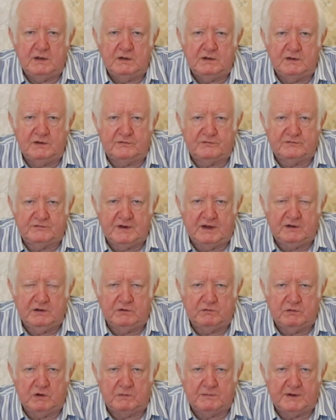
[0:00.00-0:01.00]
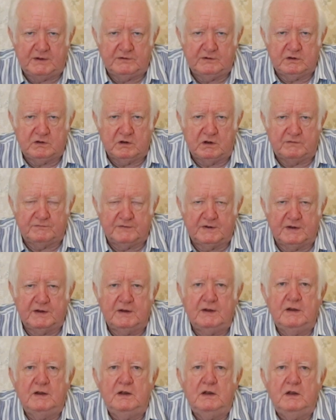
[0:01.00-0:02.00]
The second romantic offer
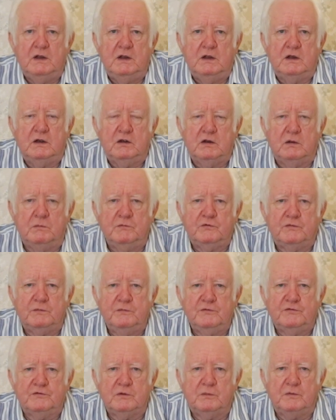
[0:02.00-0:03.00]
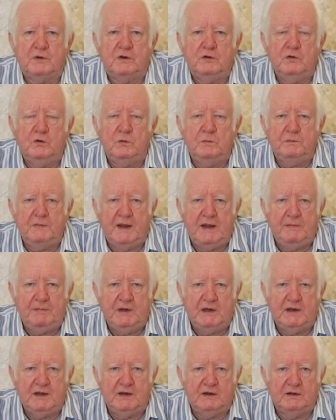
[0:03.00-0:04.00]
comes from someone who may be
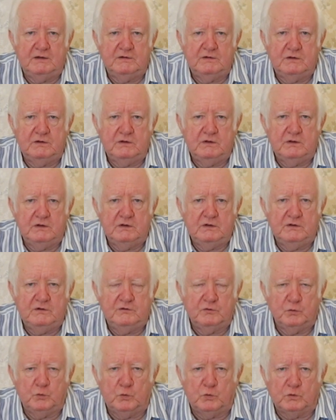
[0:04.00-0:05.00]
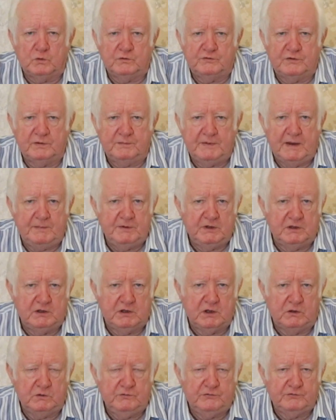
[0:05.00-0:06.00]
linked to water, maybe the
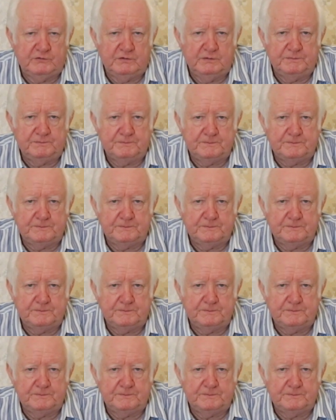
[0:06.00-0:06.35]
coast.